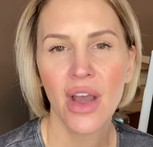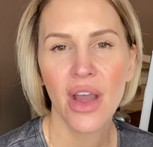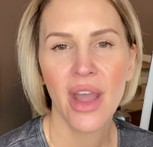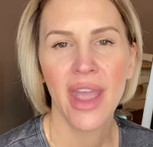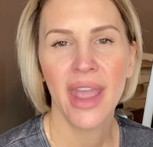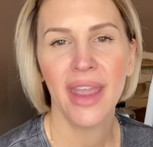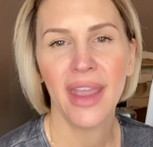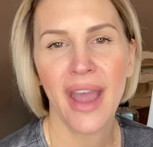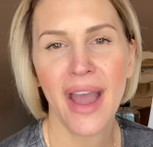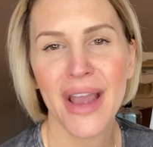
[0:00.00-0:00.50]

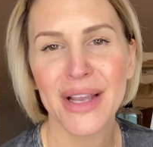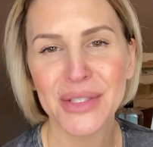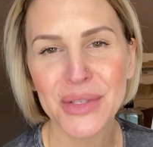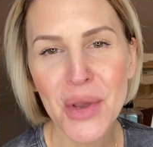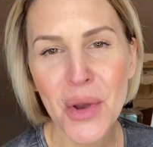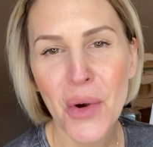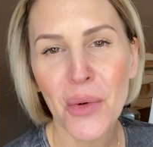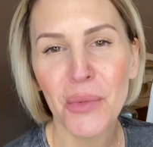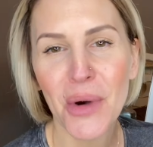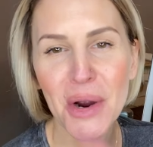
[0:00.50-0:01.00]
Hey guys,
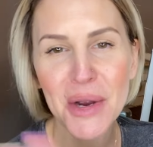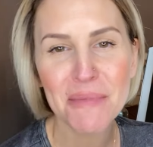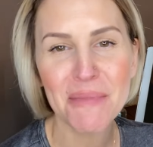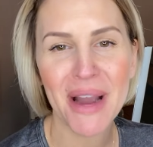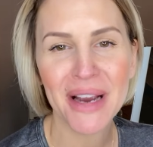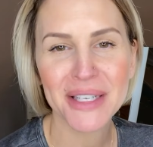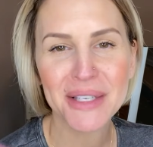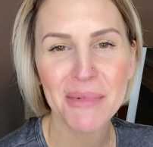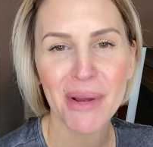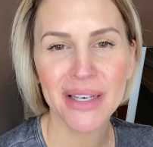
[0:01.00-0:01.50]
welcome
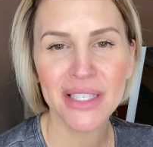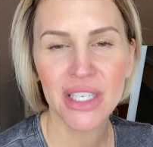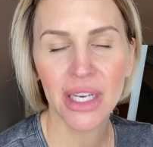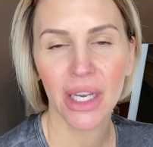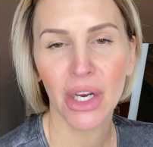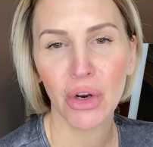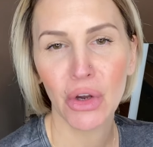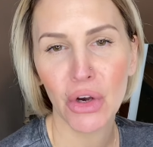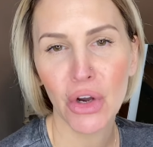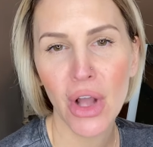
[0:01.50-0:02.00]
back to my
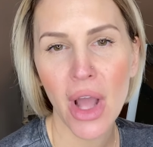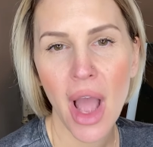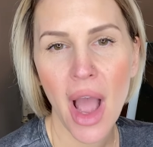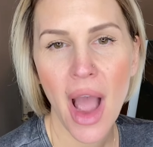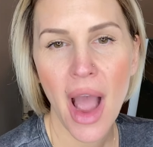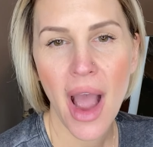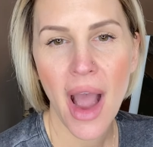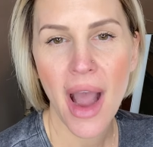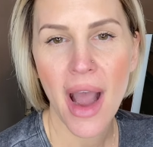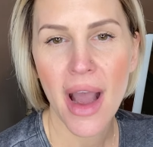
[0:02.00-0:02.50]
channel.
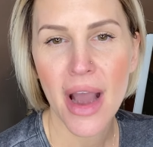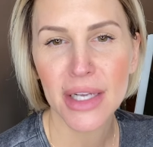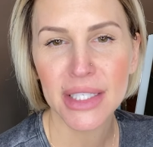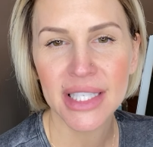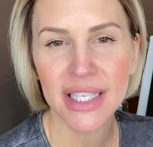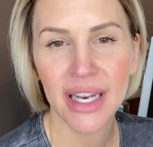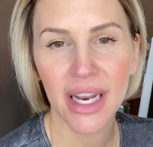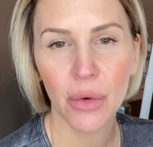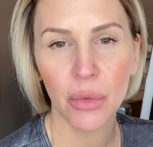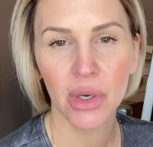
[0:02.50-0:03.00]

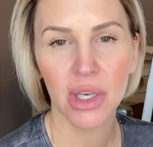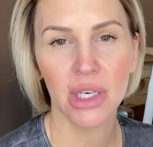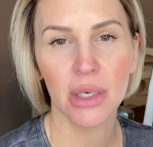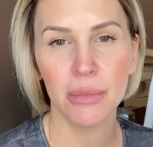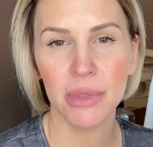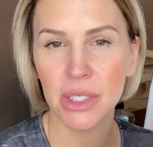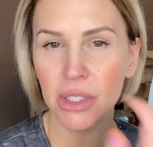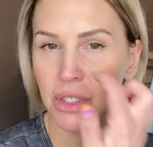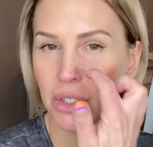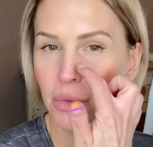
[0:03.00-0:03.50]
Today we're going to
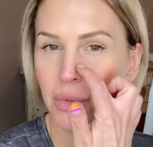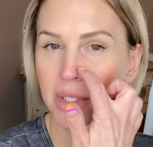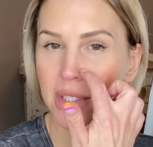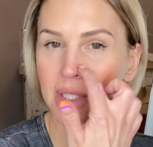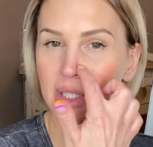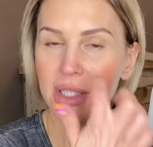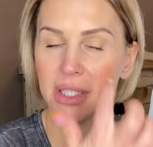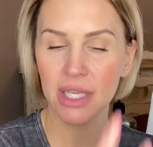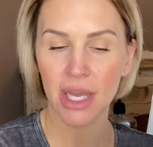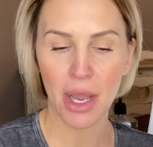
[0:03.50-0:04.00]
be
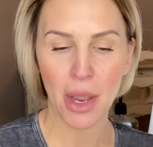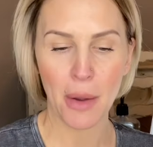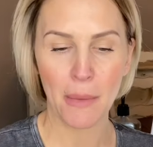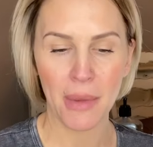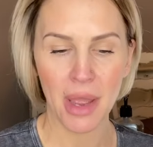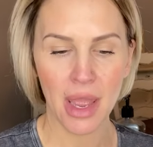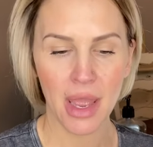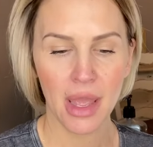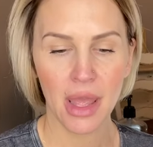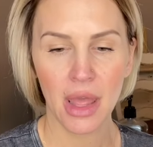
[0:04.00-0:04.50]
doing
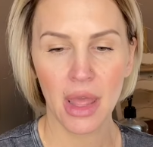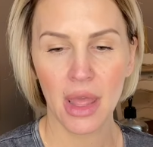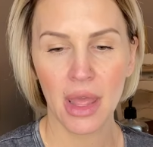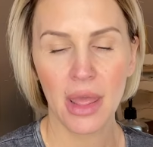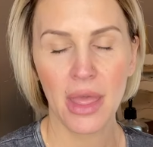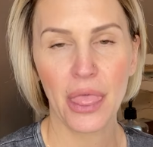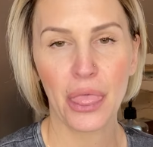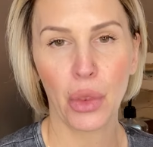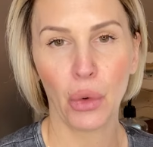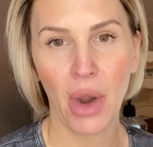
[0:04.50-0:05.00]
some
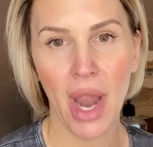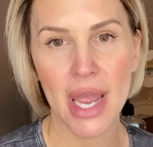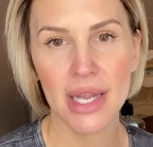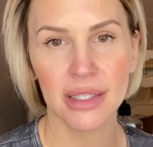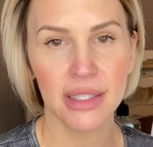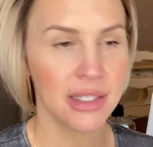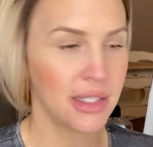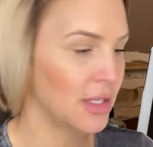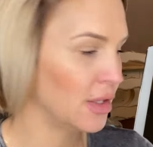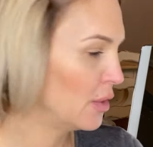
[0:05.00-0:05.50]

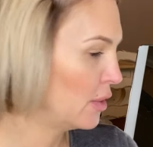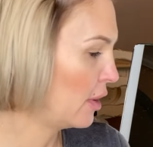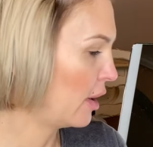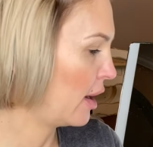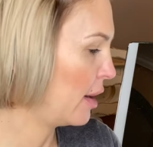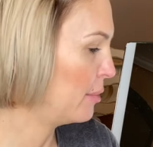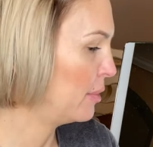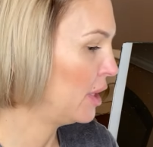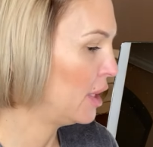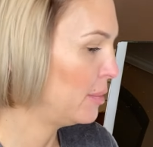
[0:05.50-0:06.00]
threads.
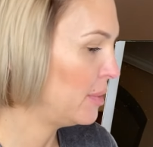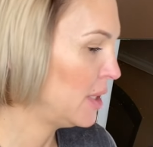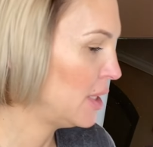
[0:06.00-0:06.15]
I'm going to be